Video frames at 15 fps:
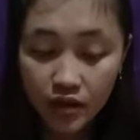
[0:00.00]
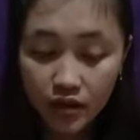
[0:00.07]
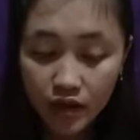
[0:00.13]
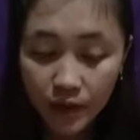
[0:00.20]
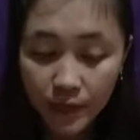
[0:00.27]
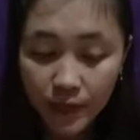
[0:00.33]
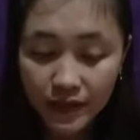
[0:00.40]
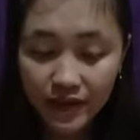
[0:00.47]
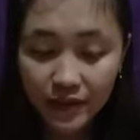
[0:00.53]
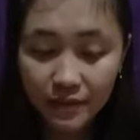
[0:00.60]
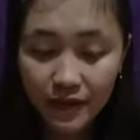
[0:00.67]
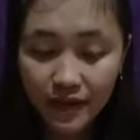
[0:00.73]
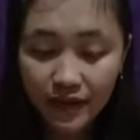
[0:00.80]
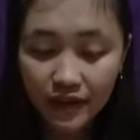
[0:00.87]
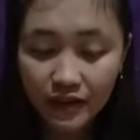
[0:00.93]
Capital
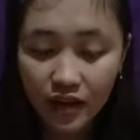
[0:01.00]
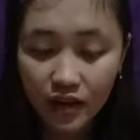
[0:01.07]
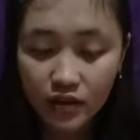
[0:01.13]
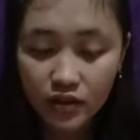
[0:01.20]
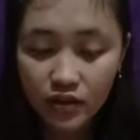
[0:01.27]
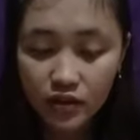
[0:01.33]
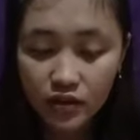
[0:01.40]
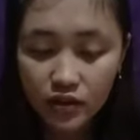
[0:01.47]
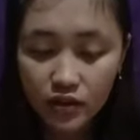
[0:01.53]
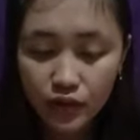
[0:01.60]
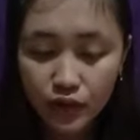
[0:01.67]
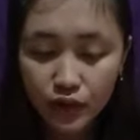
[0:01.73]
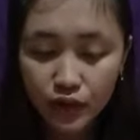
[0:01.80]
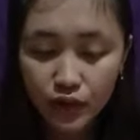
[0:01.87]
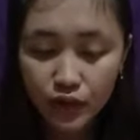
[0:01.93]
markets are a
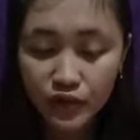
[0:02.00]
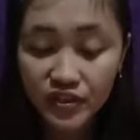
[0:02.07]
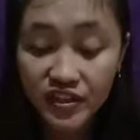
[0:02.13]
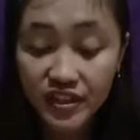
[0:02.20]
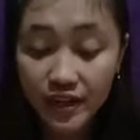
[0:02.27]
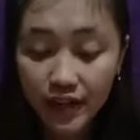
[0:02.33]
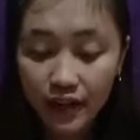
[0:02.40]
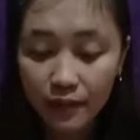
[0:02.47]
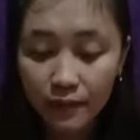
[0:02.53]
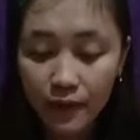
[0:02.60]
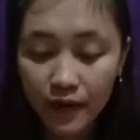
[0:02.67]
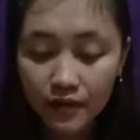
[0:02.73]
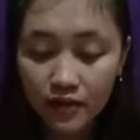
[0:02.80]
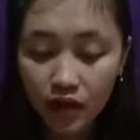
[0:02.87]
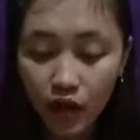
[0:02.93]
crucial
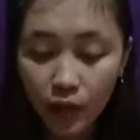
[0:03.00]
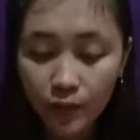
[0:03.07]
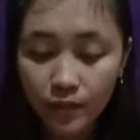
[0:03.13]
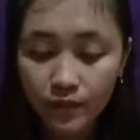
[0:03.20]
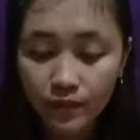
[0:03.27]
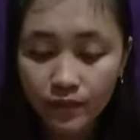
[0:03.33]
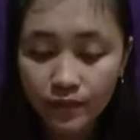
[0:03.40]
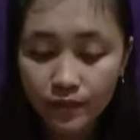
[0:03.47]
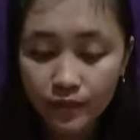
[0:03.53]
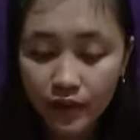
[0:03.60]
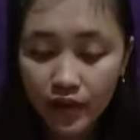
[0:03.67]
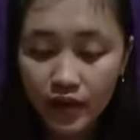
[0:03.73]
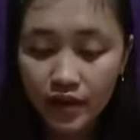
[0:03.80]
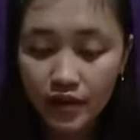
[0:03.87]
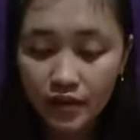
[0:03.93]
part of
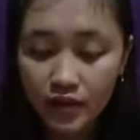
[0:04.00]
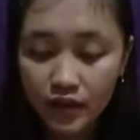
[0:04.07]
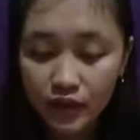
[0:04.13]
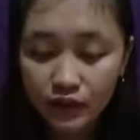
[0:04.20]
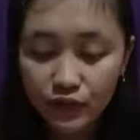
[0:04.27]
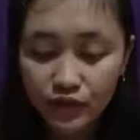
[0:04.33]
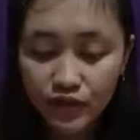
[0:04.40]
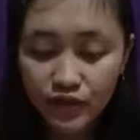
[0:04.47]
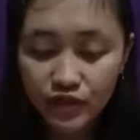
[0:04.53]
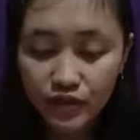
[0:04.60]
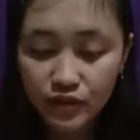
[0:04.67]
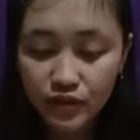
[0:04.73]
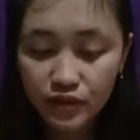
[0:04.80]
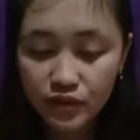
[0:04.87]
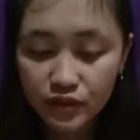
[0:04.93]
a
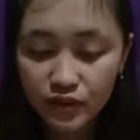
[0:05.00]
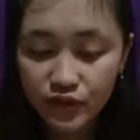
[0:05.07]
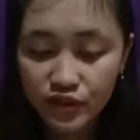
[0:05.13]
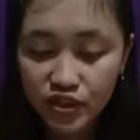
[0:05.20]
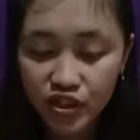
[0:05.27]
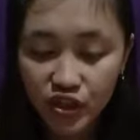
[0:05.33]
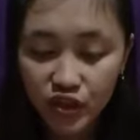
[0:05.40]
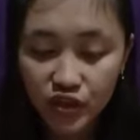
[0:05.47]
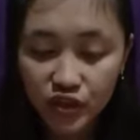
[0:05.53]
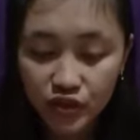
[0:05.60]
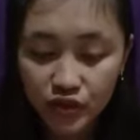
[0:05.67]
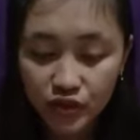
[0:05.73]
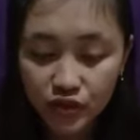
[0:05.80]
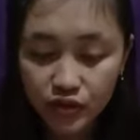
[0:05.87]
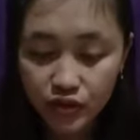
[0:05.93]

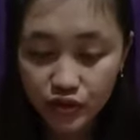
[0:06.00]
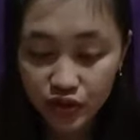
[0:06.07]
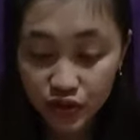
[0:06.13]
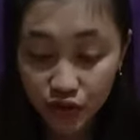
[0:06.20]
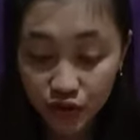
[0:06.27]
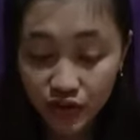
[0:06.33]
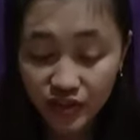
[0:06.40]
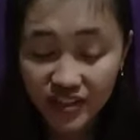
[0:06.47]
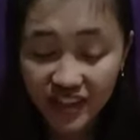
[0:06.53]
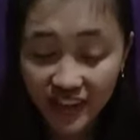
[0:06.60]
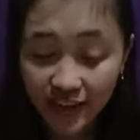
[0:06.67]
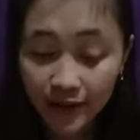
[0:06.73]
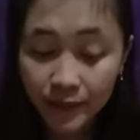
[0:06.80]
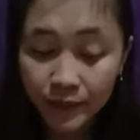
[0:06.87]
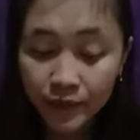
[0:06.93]

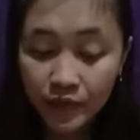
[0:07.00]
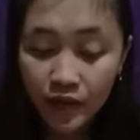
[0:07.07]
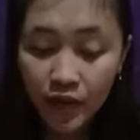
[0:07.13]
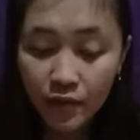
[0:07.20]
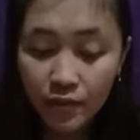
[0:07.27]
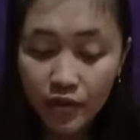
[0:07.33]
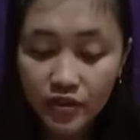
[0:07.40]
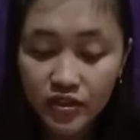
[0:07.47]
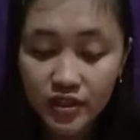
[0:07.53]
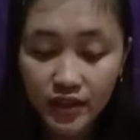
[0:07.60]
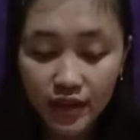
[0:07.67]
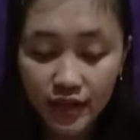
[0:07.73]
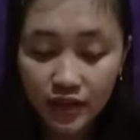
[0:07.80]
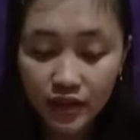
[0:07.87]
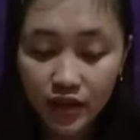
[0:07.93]
functioning
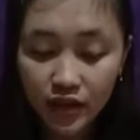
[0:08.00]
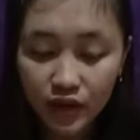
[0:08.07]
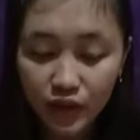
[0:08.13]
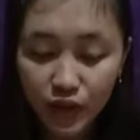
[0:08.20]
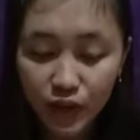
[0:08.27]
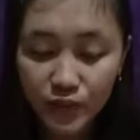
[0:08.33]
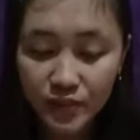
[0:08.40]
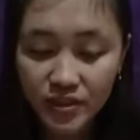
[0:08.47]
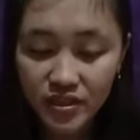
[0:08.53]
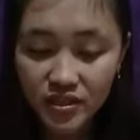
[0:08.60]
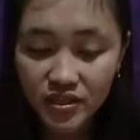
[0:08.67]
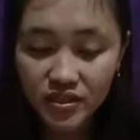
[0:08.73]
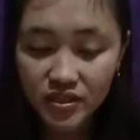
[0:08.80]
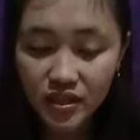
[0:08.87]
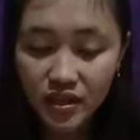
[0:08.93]
modern
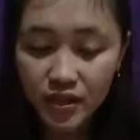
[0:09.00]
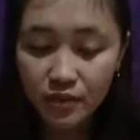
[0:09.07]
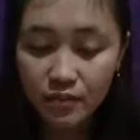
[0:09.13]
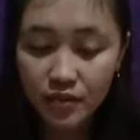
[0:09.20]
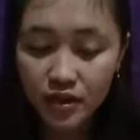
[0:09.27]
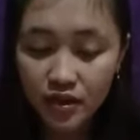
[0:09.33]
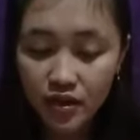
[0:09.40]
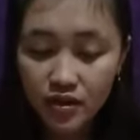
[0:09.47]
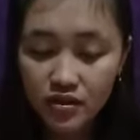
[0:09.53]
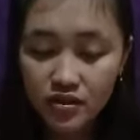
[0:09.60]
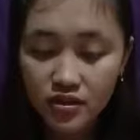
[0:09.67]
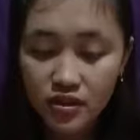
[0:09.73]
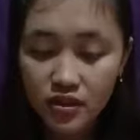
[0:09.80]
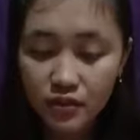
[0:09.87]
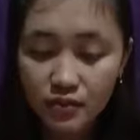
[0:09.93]
economies because
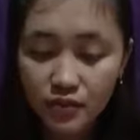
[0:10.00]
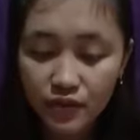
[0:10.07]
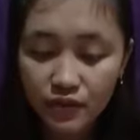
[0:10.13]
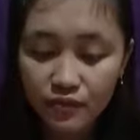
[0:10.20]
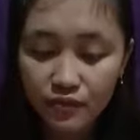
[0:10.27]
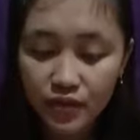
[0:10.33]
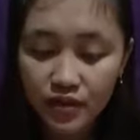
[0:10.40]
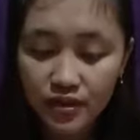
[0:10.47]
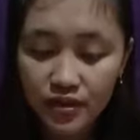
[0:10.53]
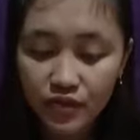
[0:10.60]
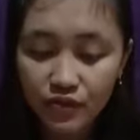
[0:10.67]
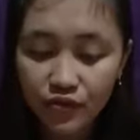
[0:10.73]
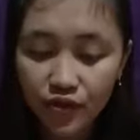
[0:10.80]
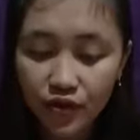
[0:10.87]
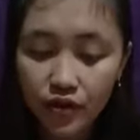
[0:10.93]
they move money
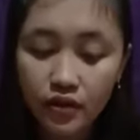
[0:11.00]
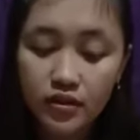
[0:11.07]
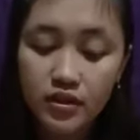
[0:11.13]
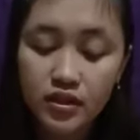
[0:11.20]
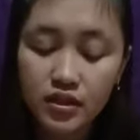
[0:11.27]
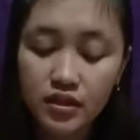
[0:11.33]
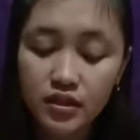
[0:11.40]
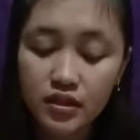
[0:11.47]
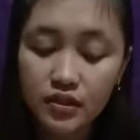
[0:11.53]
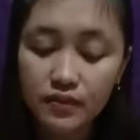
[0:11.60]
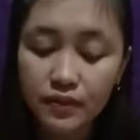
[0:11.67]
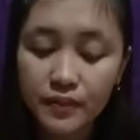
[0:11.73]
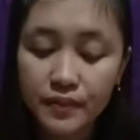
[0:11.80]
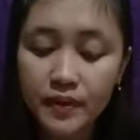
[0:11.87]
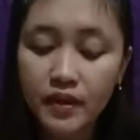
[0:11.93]
for the
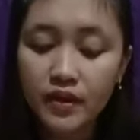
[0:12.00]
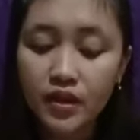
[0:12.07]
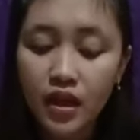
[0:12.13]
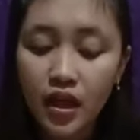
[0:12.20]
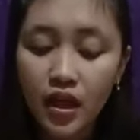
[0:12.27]
people